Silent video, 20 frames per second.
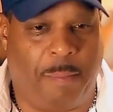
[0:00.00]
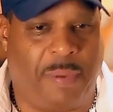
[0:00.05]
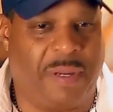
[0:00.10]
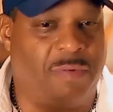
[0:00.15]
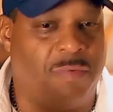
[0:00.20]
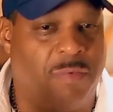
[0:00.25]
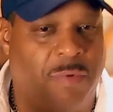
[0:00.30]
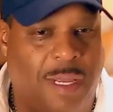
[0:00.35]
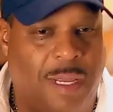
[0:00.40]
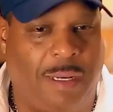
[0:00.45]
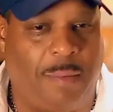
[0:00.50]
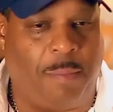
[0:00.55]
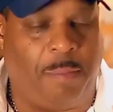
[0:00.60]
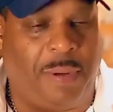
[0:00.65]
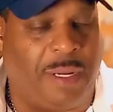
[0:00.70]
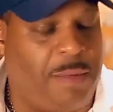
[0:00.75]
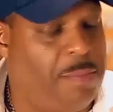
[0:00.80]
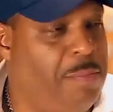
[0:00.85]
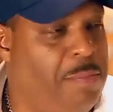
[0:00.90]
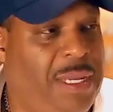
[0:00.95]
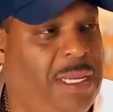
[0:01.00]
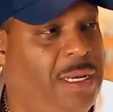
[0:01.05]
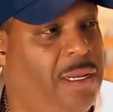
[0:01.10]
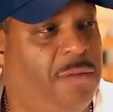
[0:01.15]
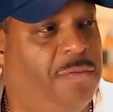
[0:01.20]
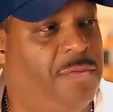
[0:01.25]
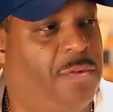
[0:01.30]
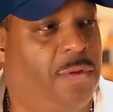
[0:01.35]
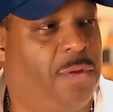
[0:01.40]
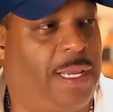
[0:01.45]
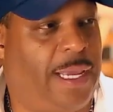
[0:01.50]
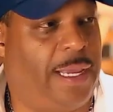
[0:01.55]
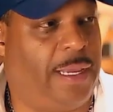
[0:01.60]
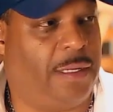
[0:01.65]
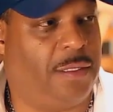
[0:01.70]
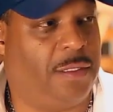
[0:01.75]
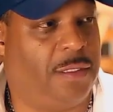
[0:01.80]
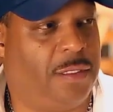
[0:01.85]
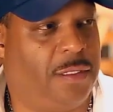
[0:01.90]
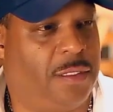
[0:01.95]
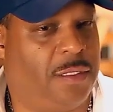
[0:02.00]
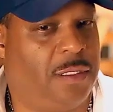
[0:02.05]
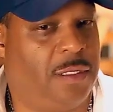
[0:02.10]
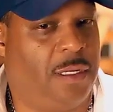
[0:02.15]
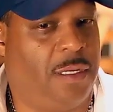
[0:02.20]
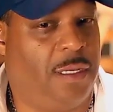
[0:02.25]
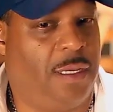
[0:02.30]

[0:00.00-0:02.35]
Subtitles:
but meaningful gains.